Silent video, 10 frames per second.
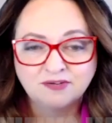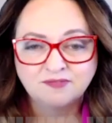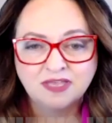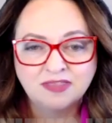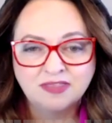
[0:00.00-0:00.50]

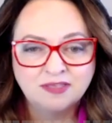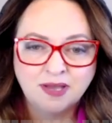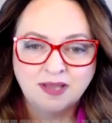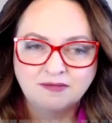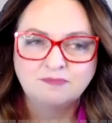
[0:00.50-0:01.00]
And then
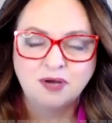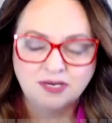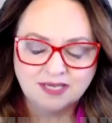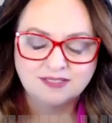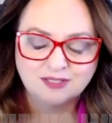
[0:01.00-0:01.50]
okay. my
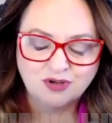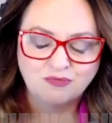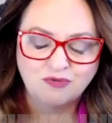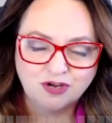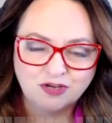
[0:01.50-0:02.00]
podcast is called
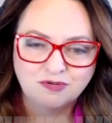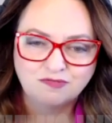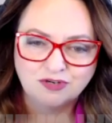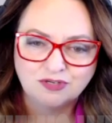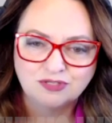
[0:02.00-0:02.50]
Rock
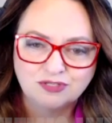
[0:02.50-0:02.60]
Movers.